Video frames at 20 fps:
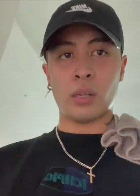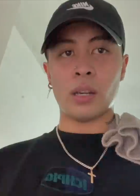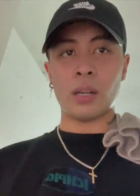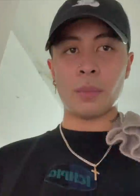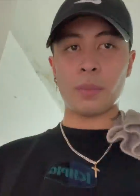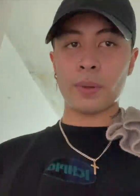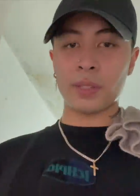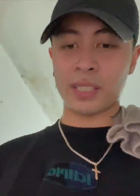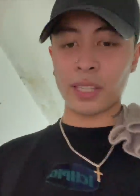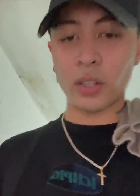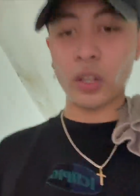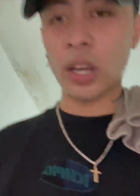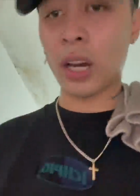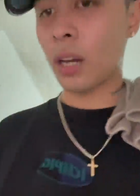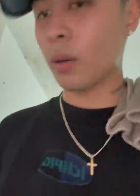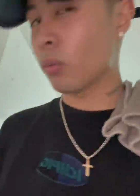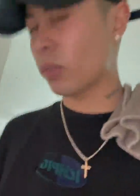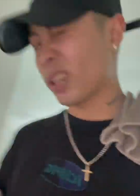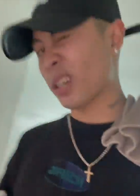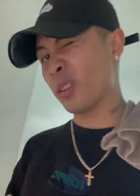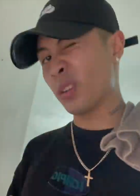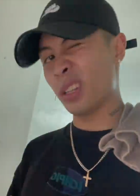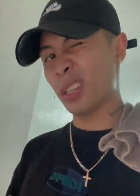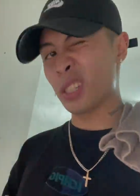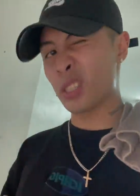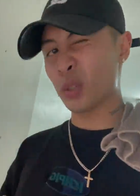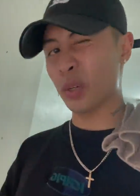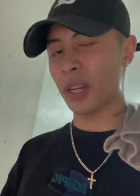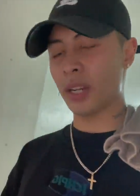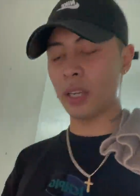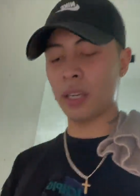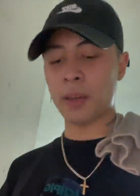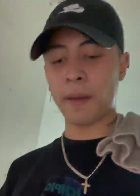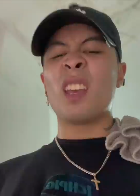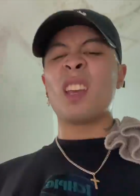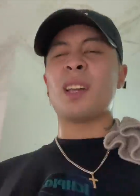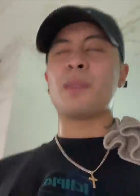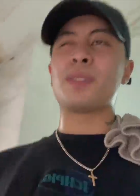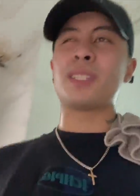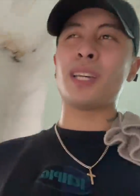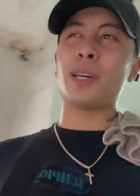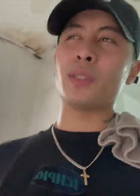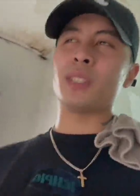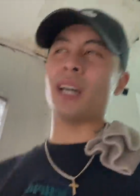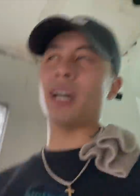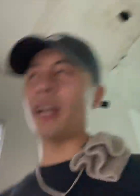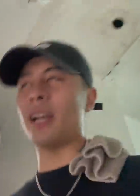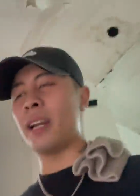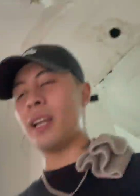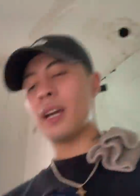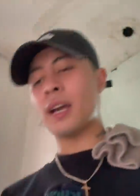Up until now, I'm like really sweaty. I'm so tired.